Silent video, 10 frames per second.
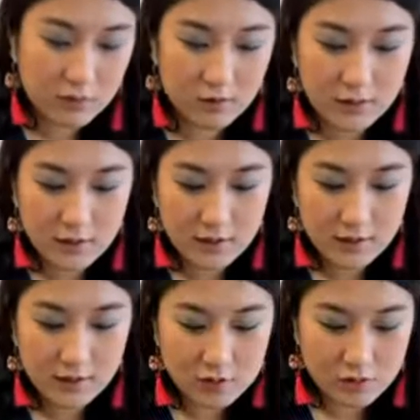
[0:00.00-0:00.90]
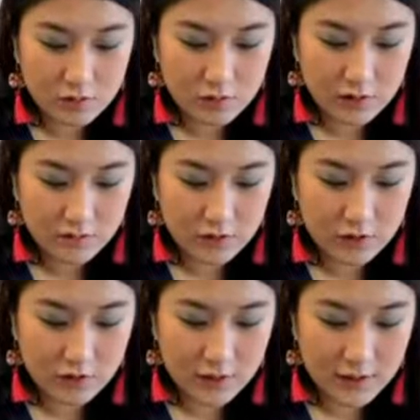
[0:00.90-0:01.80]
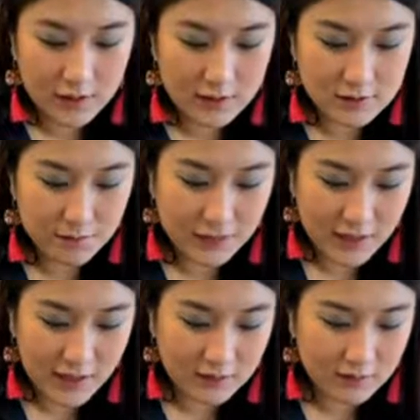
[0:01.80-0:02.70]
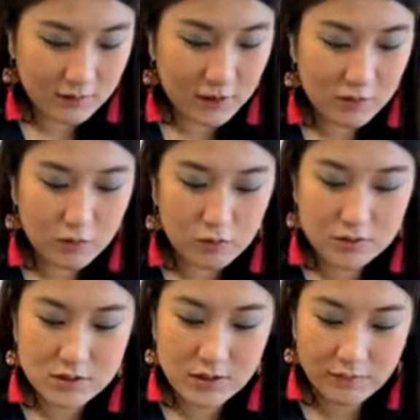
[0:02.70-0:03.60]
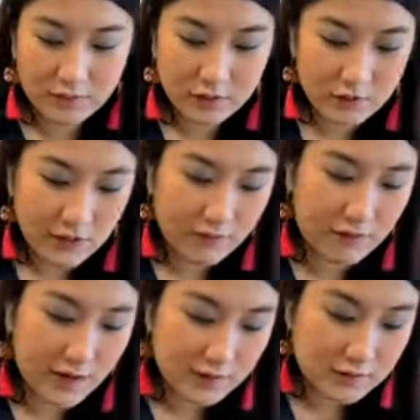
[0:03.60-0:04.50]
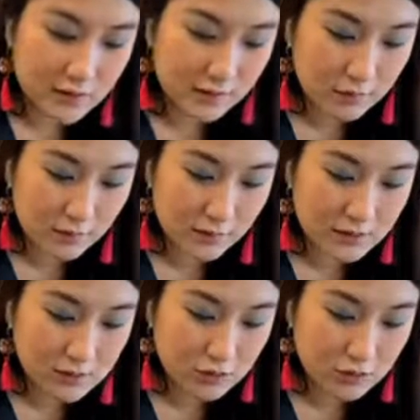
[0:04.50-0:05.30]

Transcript: Okay, so if your clay is baked, then you will definitely have a harder time doing this.